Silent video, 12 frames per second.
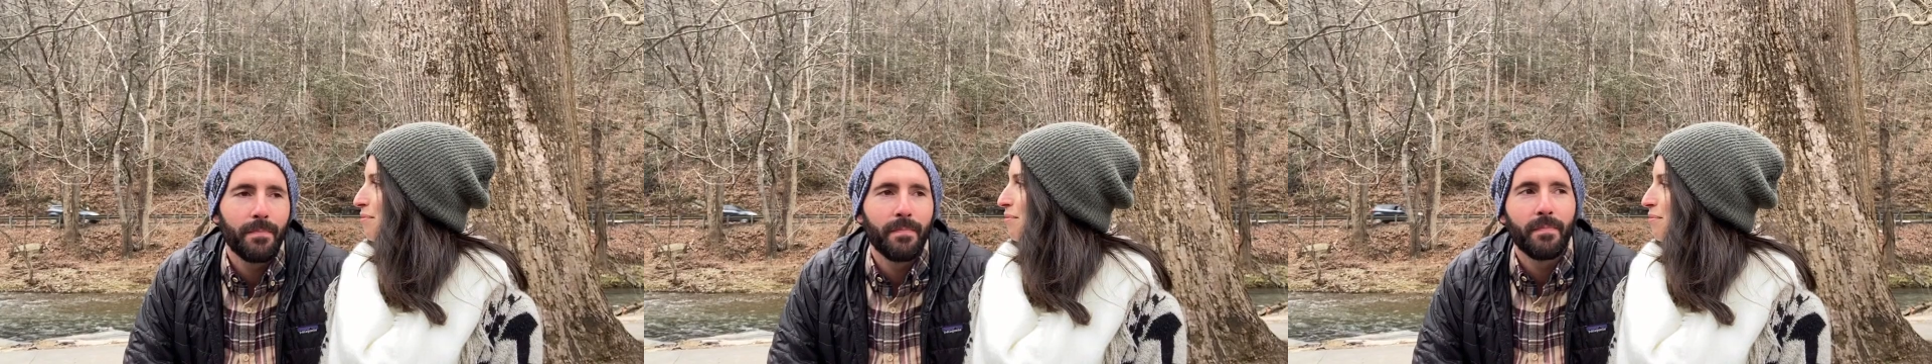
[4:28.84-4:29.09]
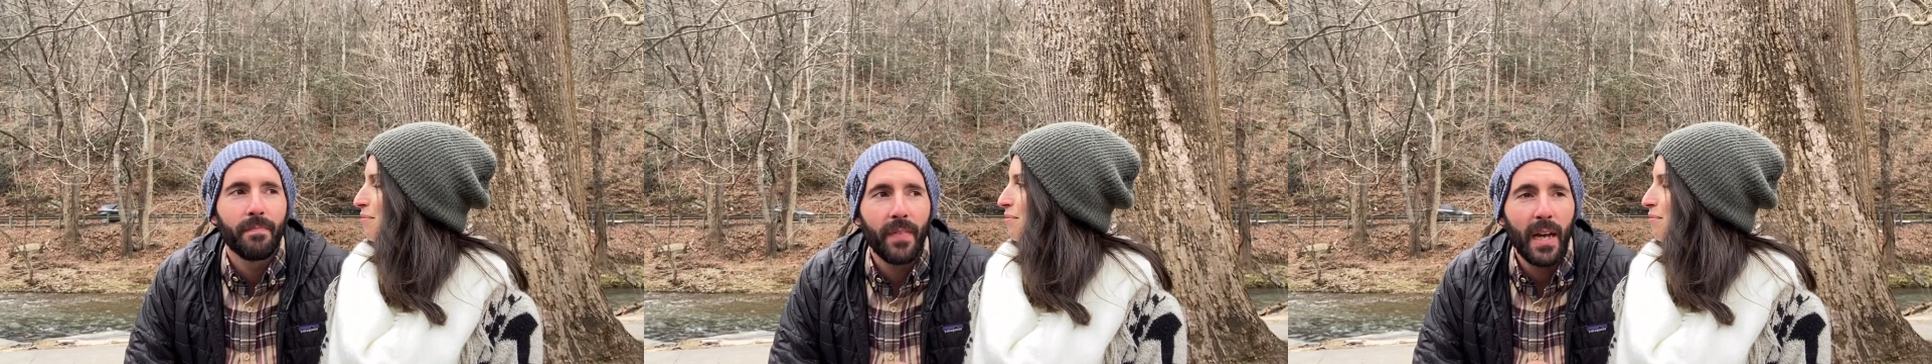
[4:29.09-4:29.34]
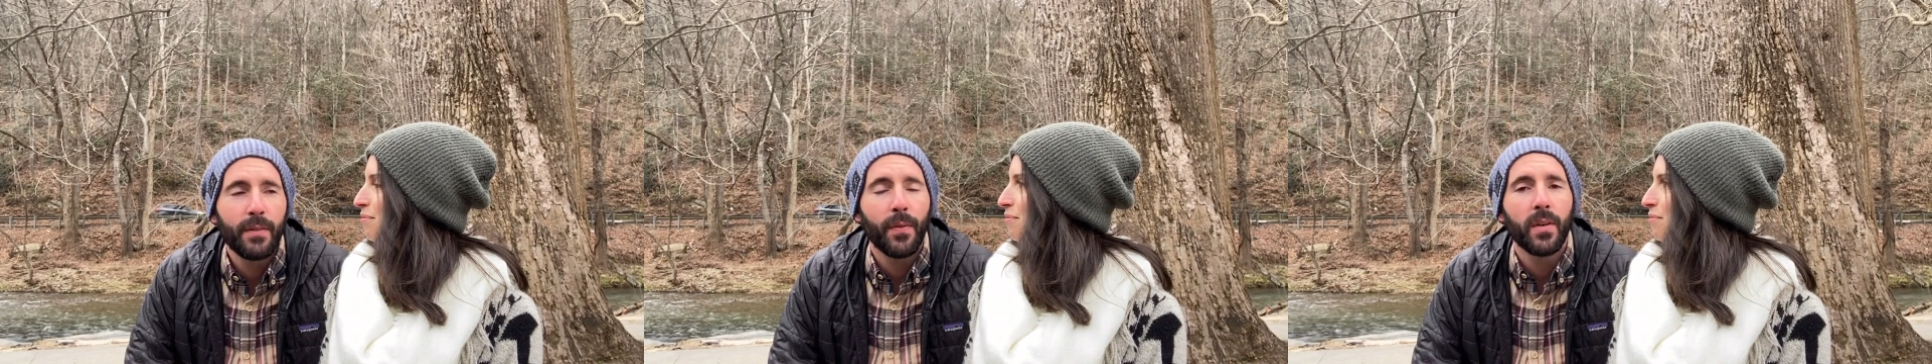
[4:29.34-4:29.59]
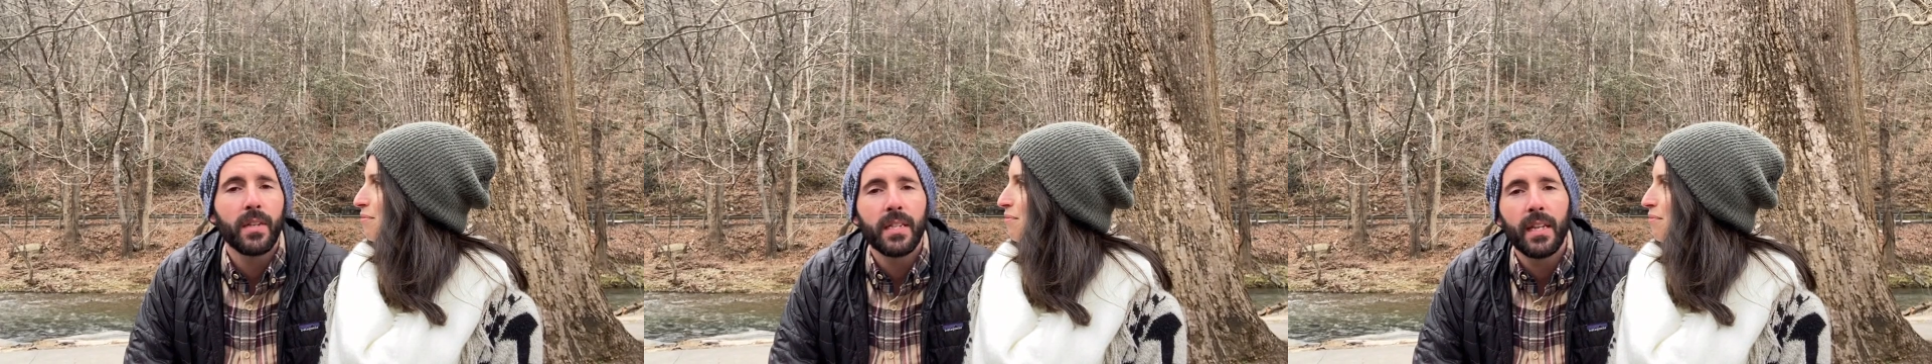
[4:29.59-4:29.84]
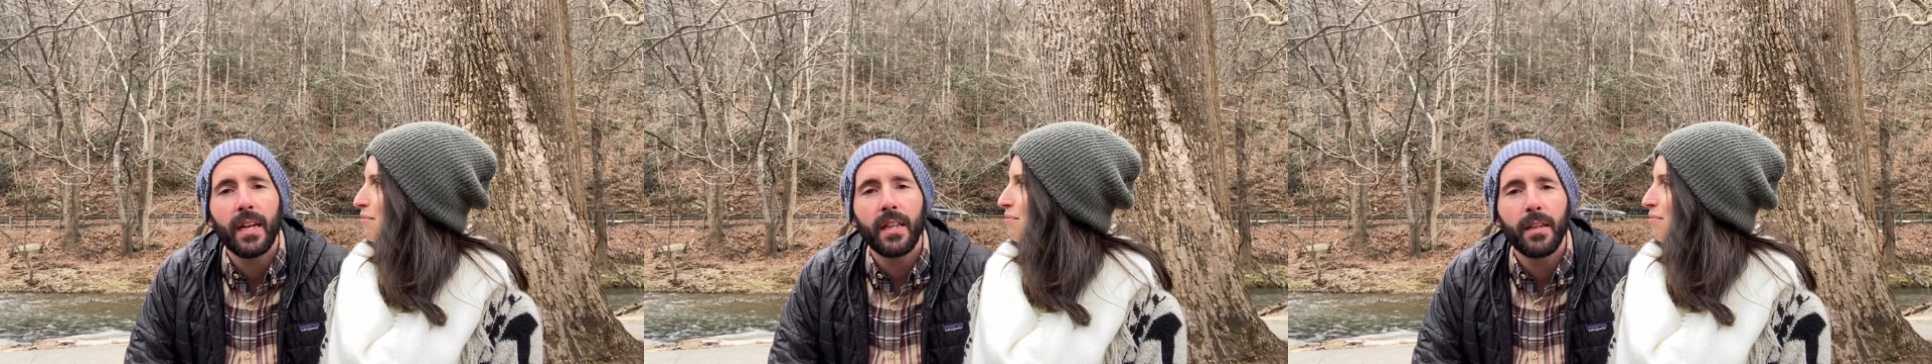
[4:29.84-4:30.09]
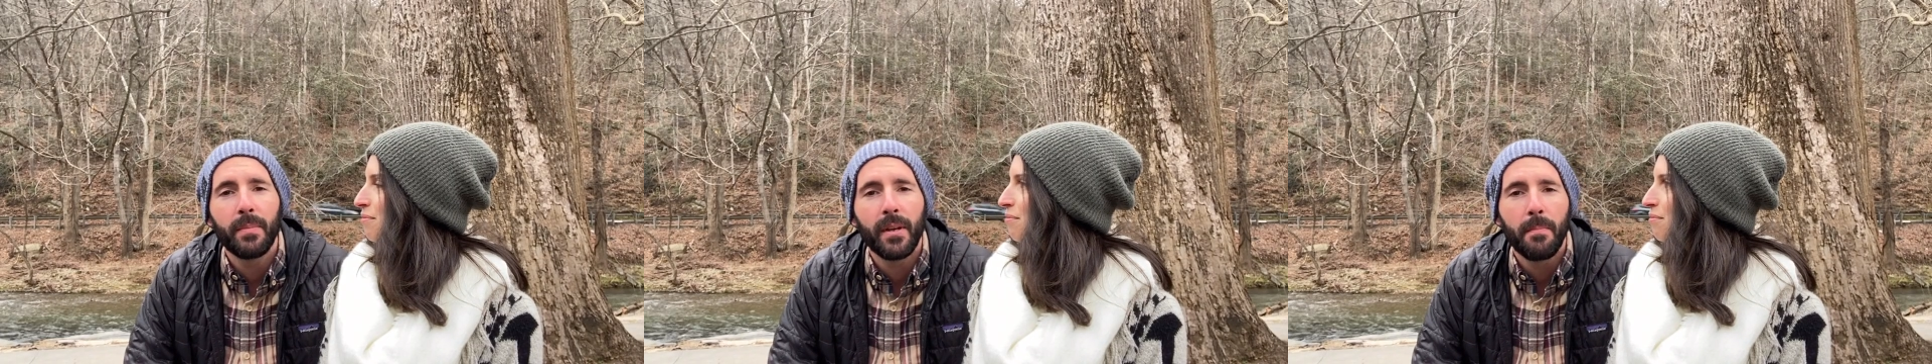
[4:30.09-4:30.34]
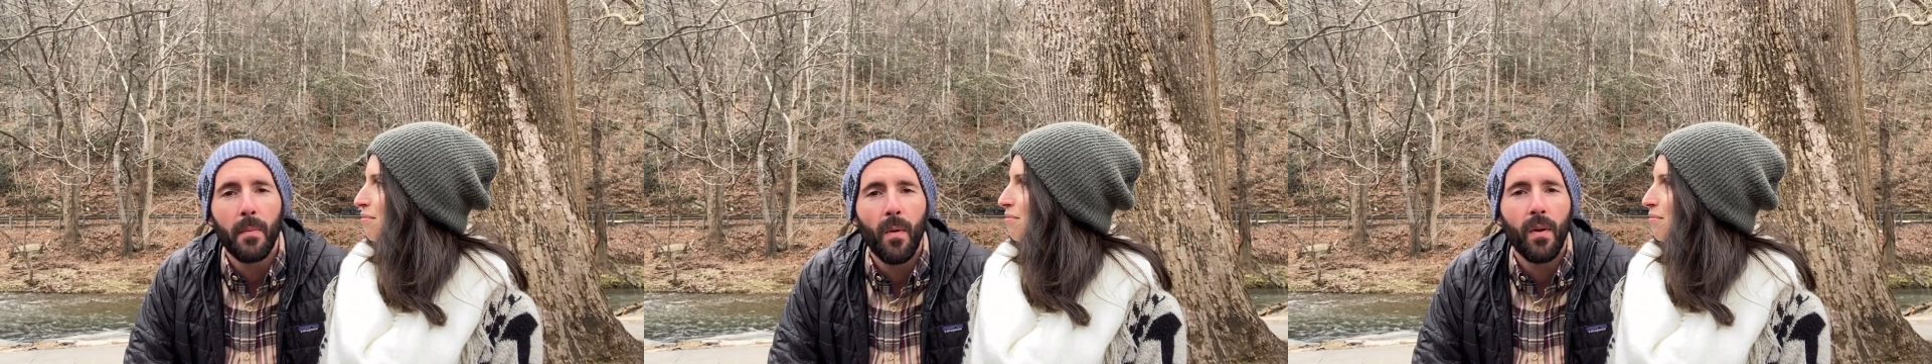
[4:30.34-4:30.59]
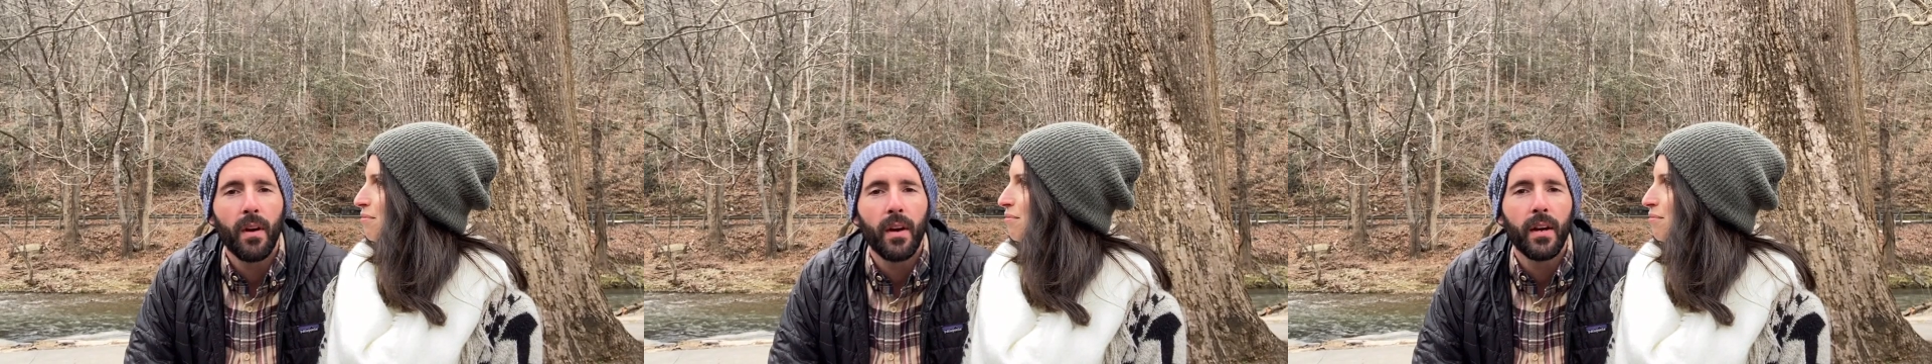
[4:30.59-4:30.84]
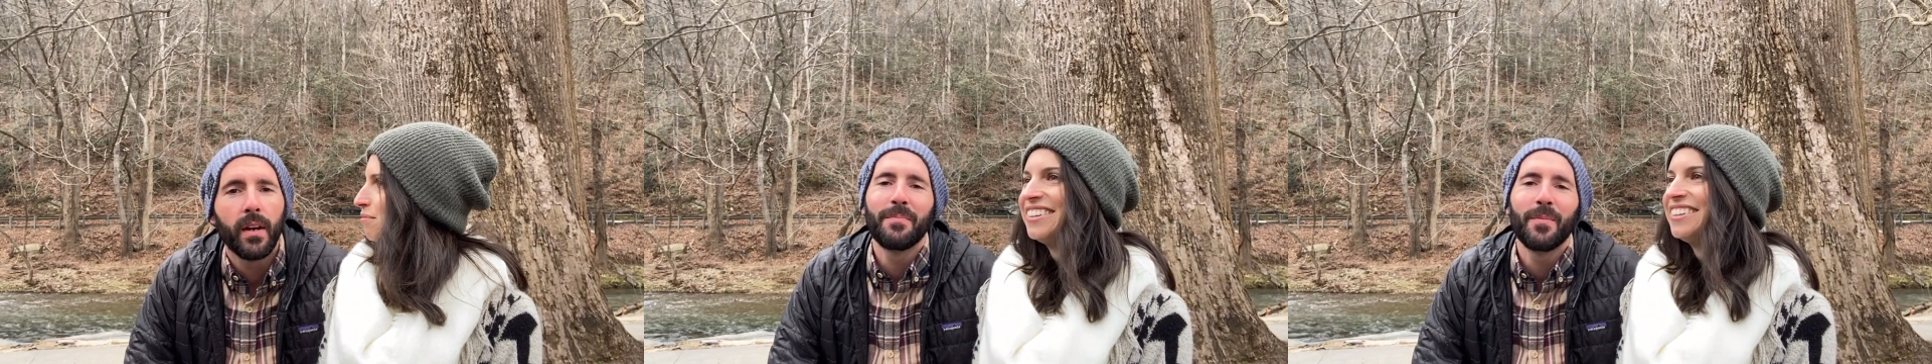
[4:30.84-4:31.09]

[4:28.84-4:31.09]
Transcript: Fast forward slightly bit more, we